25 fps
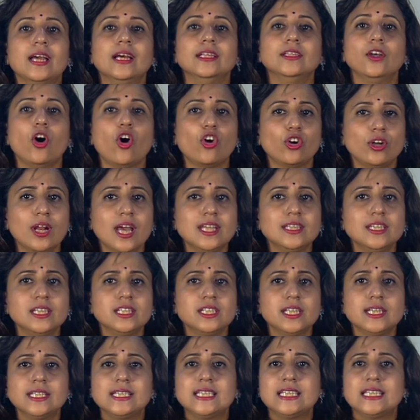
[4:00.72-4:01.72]
The
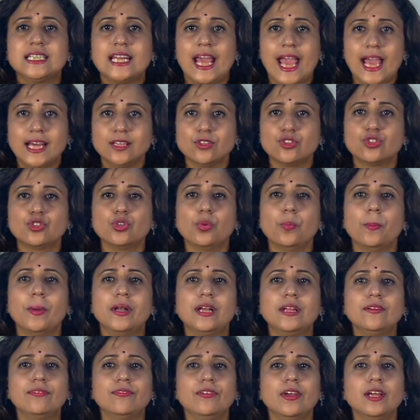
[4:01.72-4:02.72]
organization stands to
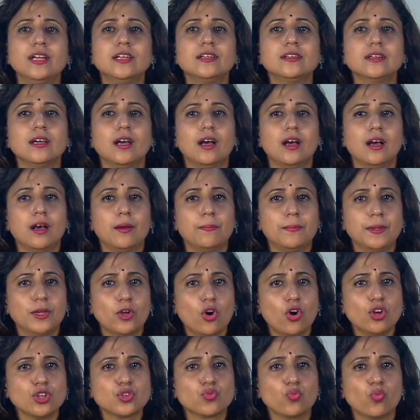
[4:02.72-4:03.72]
benefit uh,
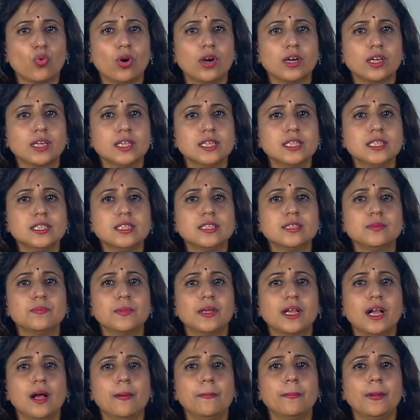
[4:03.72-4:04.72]
because workers
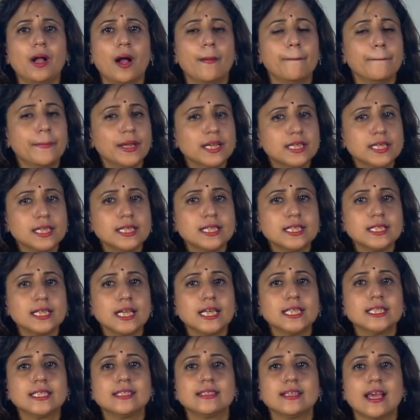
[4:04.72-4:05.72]
become competent
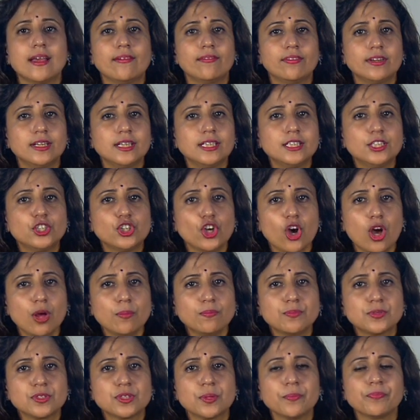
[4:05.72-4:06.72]
in several
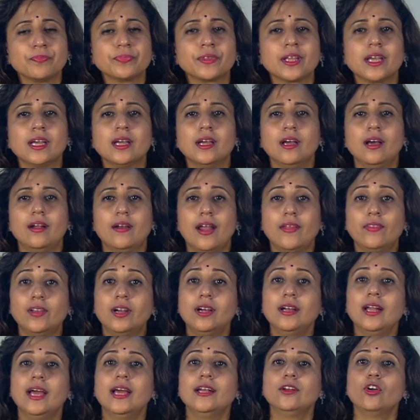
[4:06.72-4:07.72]
jobs
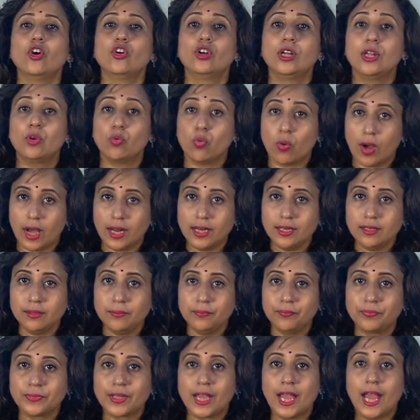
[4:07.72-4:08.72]
rather than only one
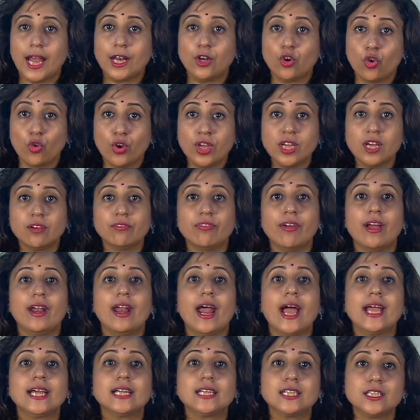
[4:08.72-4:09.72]
and knowing a
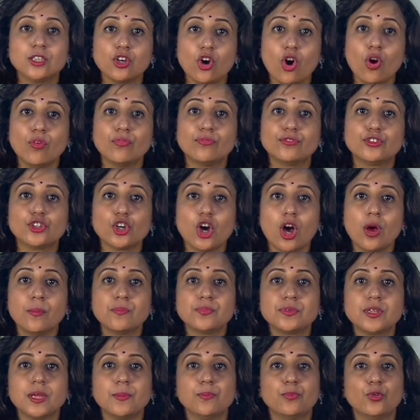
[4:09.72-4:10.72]
variety of
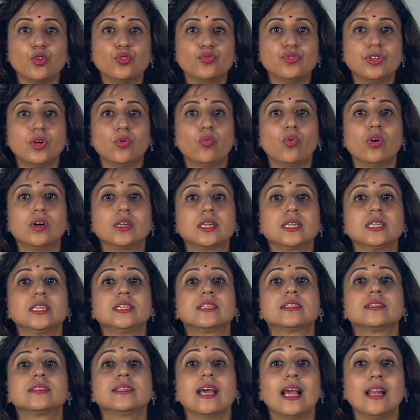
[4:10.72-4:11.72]
jobs improves the
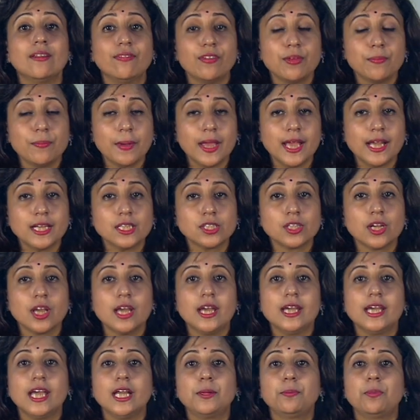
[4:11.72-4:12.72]
worker's self-image,
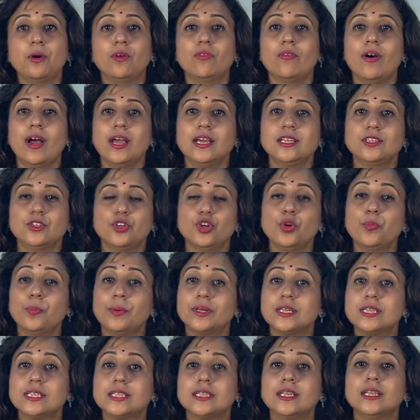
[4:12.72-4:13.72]
it provides you know,
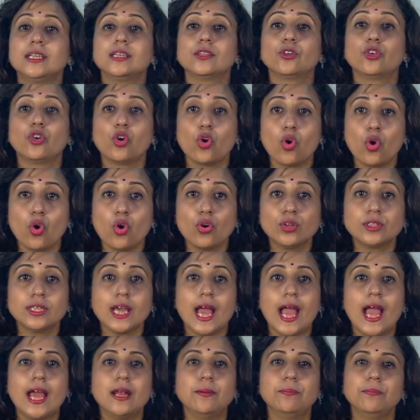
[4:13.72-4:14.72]
personal growth
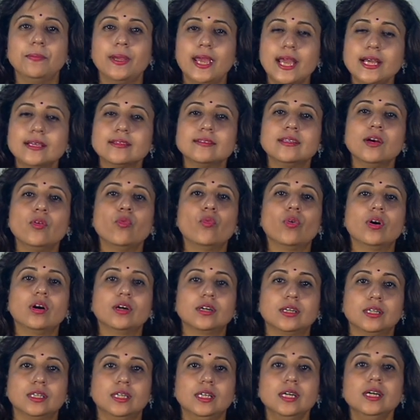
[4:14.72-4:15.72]
and makes the
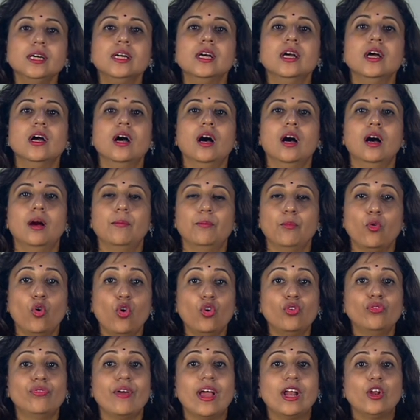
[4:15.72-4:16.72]
worker uh,
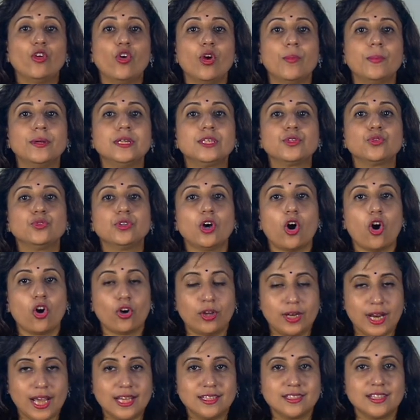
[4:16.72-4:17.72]
more valuable to the
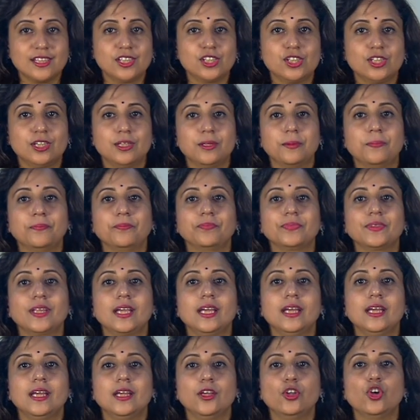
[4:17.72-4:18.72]
organization.
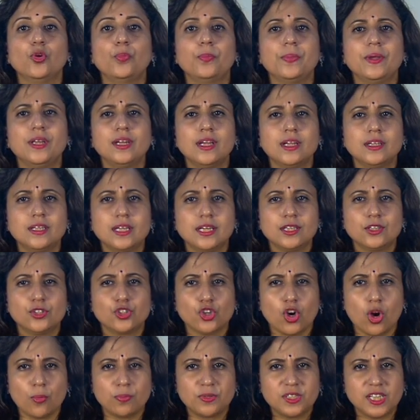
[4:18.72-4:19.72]
Now, periodic
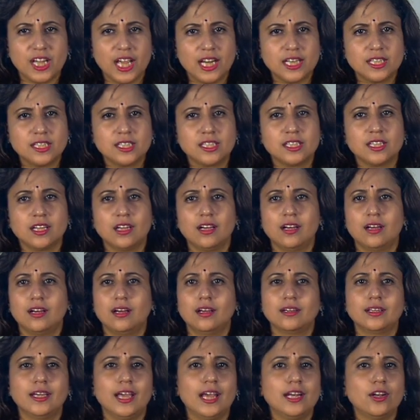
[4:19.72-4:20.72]
job change
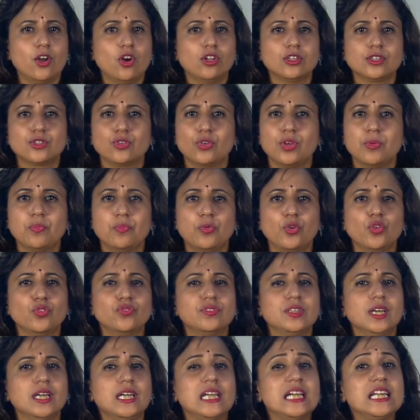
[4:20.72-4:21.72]
uh, can also
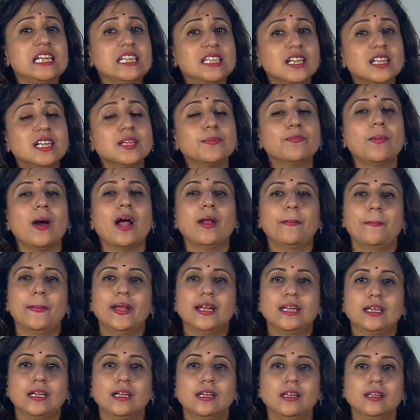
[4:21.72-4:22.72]
improve the
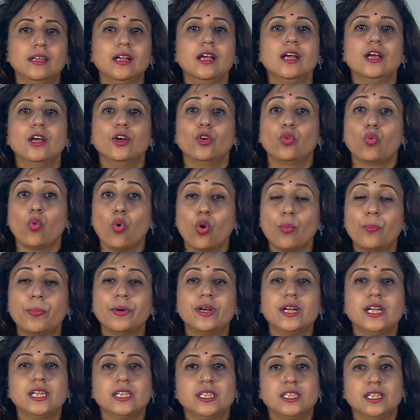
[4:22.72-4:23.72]
interdepartmental
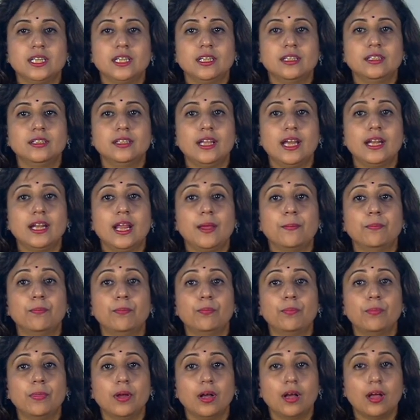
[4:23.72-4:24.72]
cooperation, then em
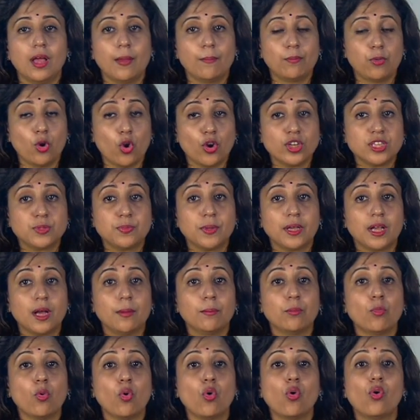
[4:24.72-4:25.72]
uh, employees
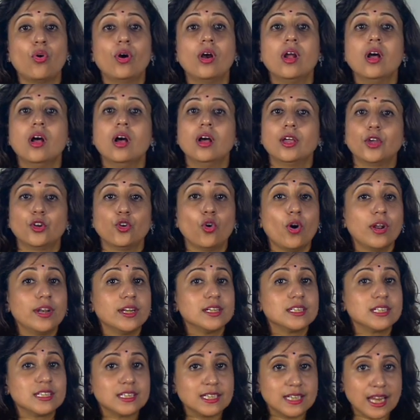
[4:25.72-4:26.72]
become more you know,
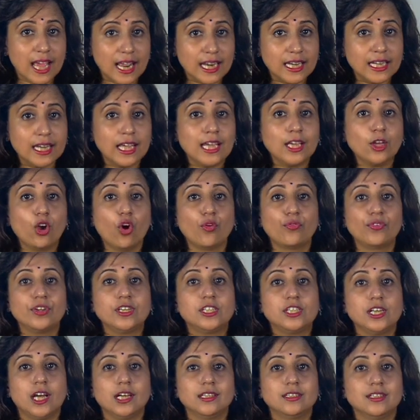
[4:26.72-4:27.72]
understanding of
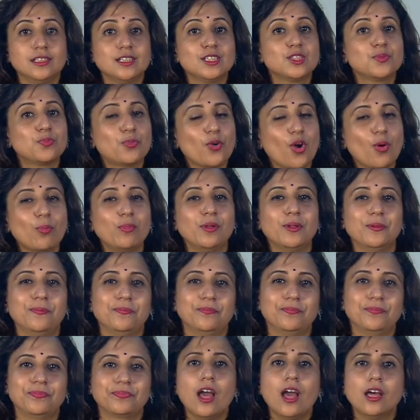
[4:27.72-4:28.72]
each other's problem.
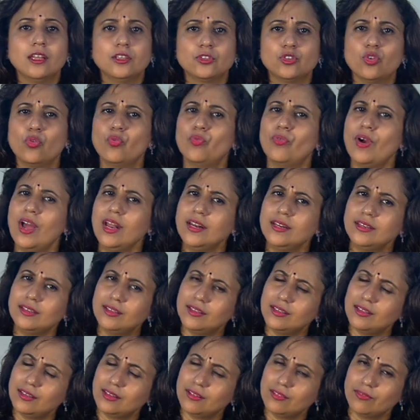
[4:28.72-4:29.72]
So
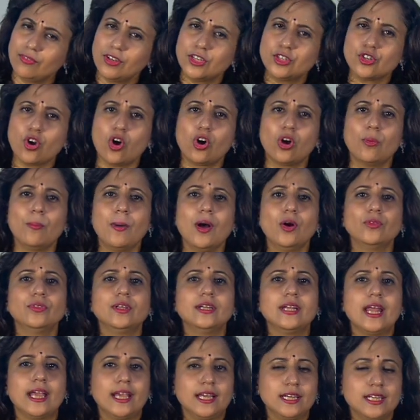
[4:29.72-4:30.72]
when we talk about
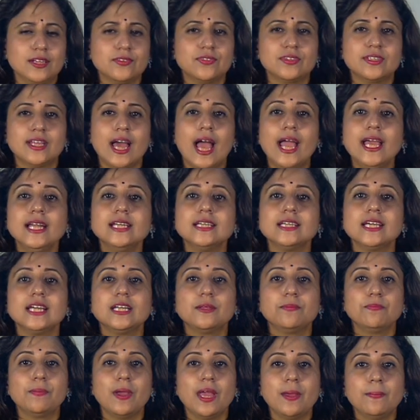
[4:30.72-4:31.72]
the negative side,
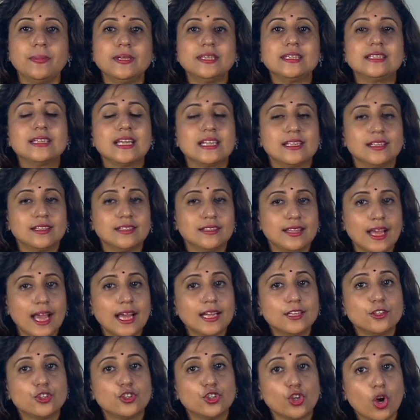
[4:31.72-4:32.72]
it may be stated
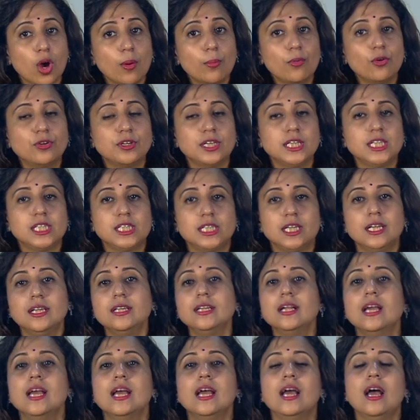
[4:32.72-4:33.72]
that job
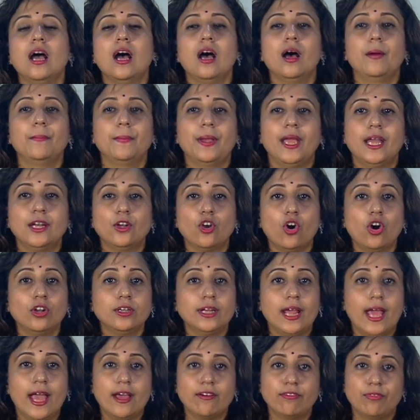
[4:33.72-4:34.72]
rotation uh, may
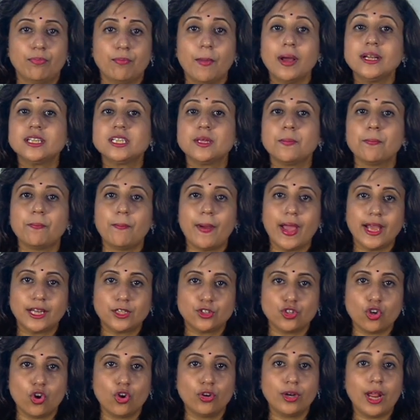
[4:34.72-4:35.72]
not have much
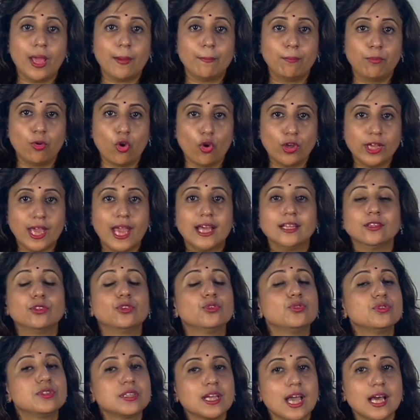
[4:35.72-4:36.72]
impact on employee
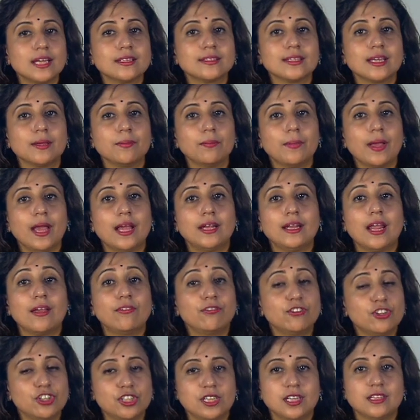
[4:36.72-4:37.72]
enthusiasm and
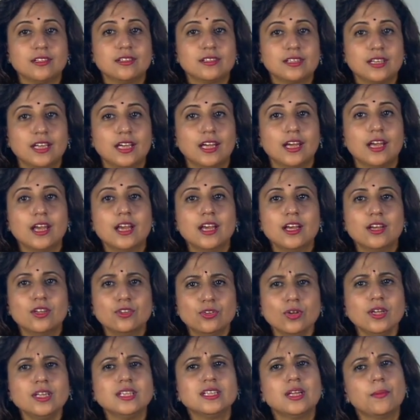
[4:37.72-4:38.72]
efficiency.
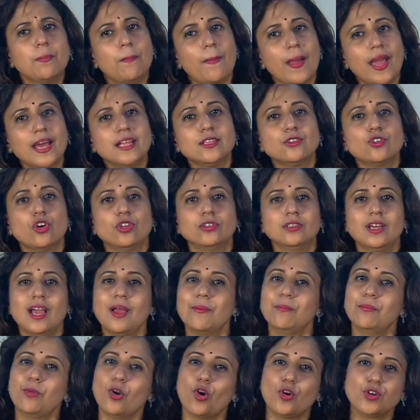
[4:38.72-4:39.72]
So it depends on
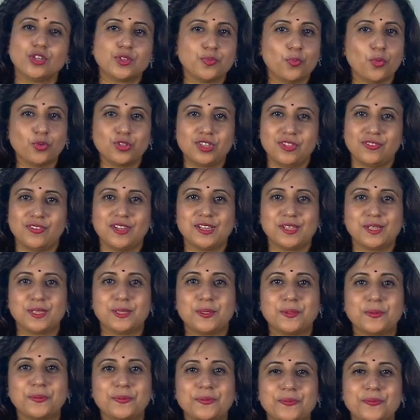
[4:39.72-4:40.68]
the employee's motivation.